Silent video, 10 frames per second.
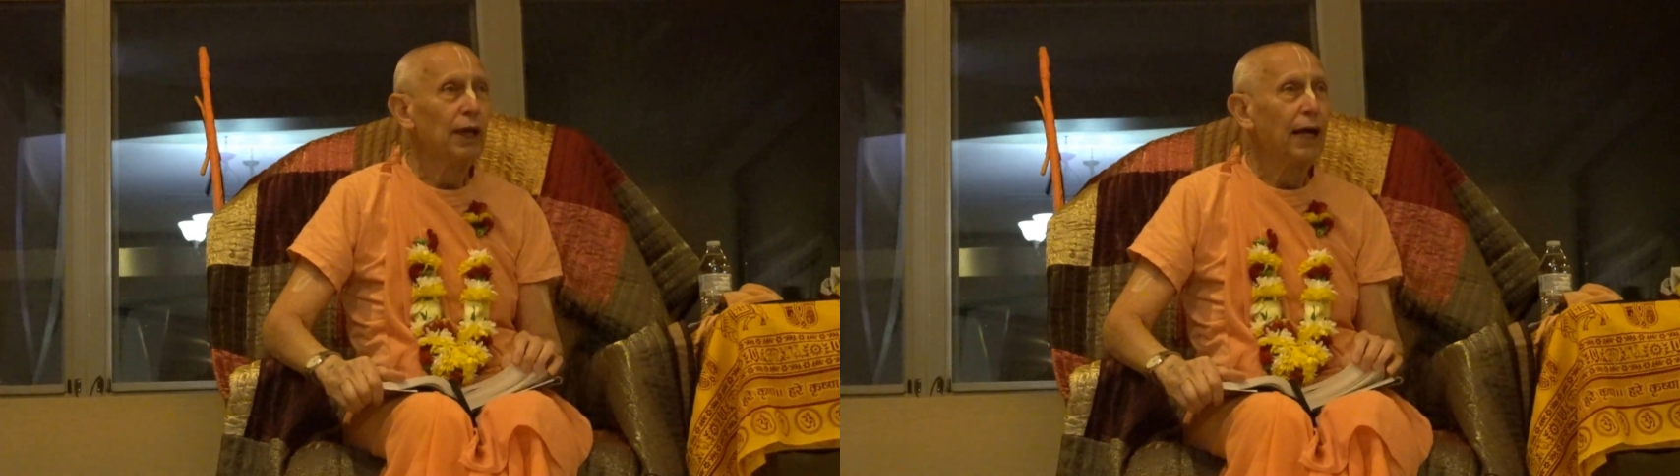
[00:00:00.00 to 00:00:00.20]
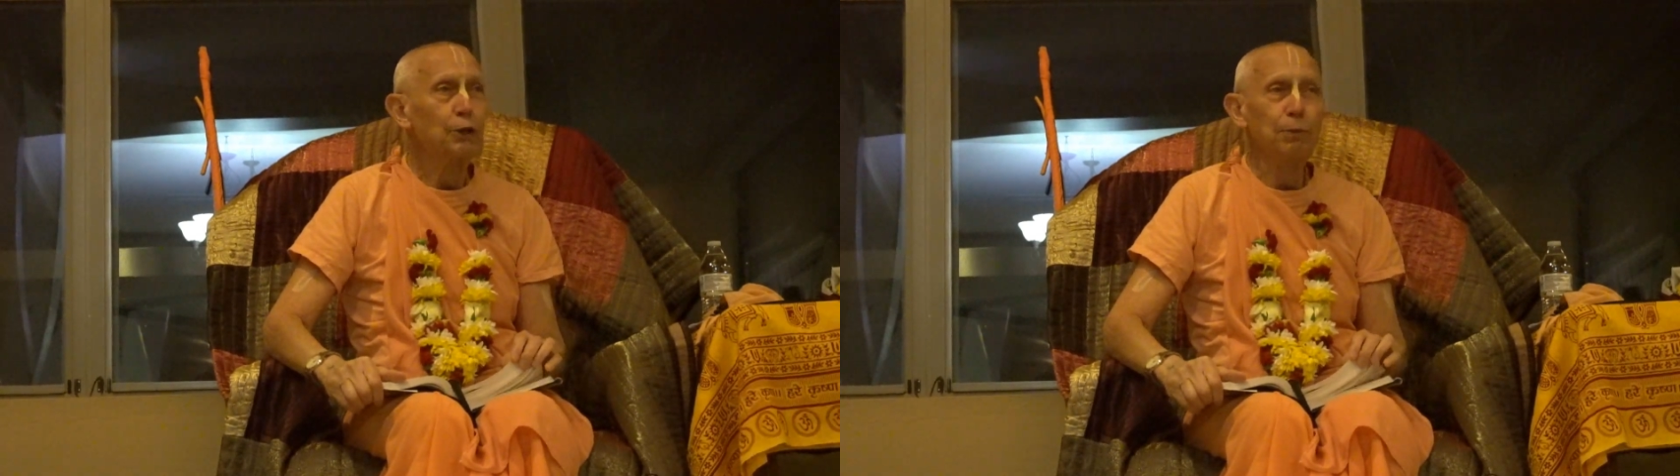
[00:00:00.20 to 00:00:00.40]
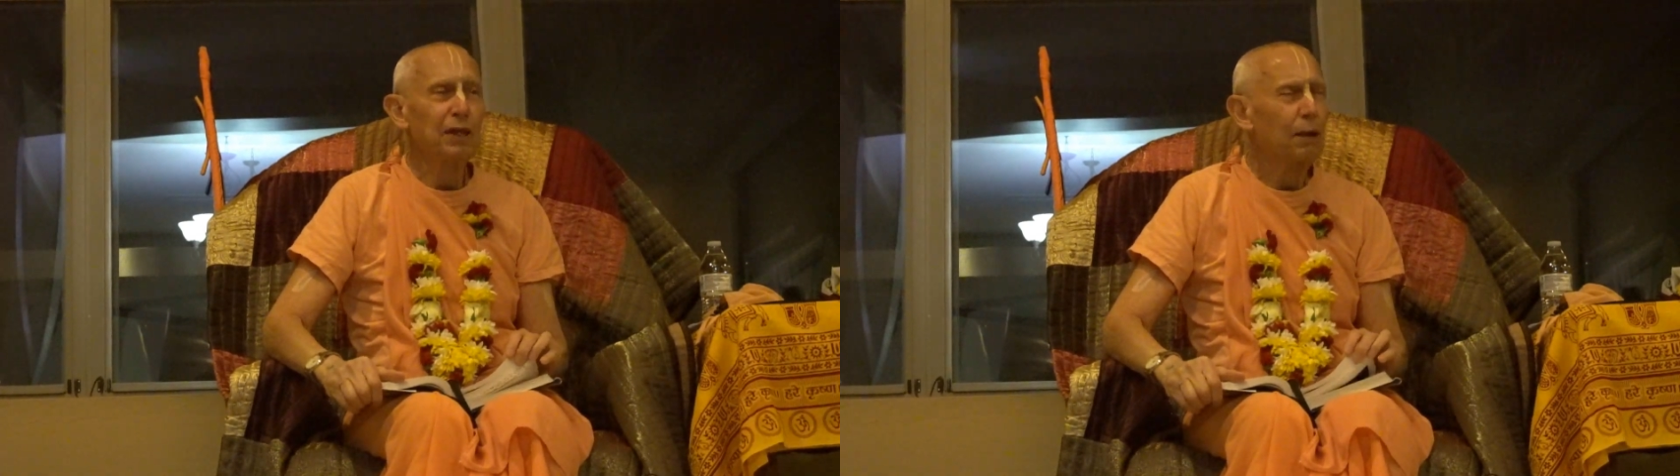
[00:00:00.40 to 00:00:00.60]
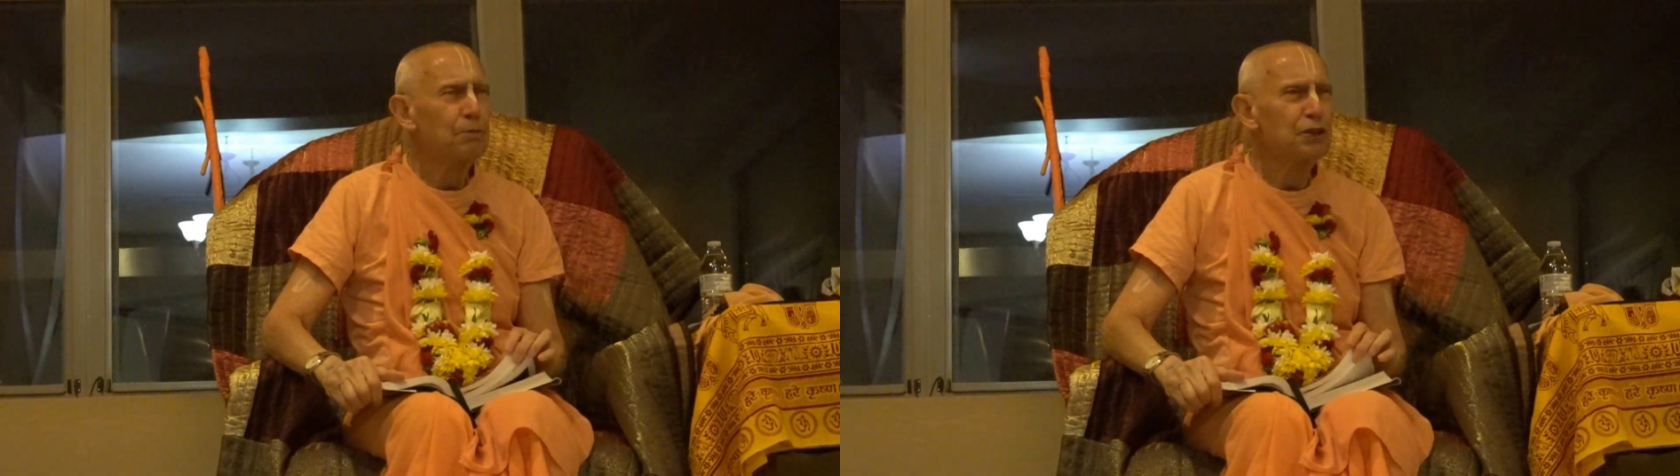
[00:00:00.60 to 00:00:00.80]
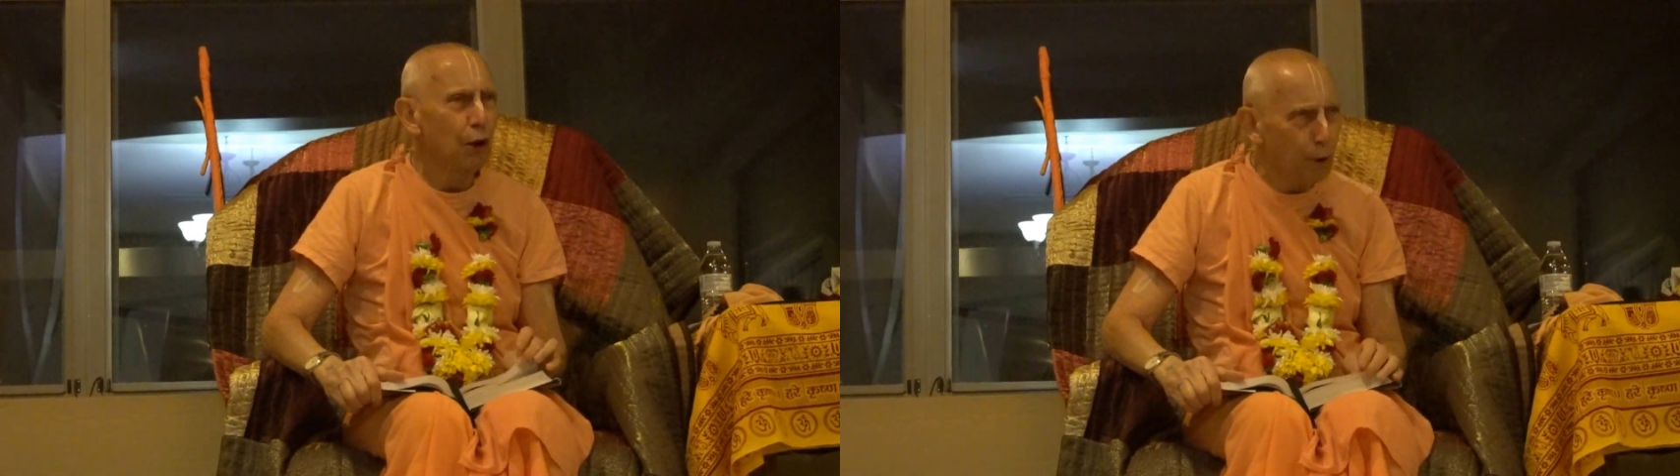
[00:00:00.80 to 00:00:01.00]
and you become
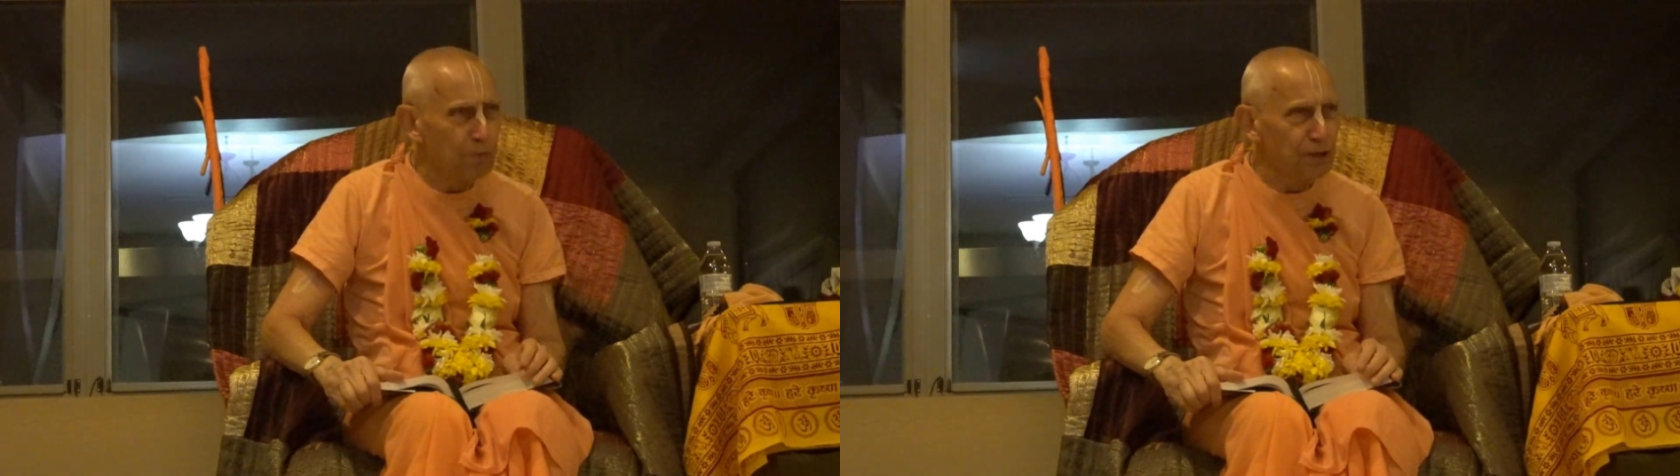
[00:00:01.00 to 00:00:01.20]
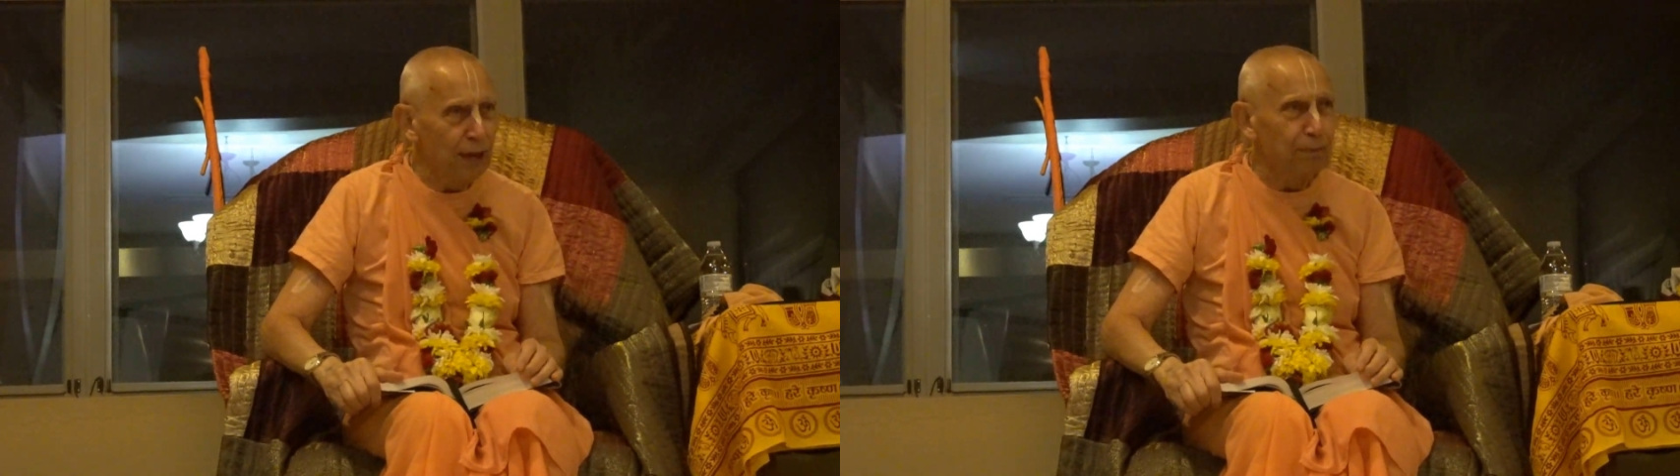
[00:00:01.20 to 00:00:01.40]
so upset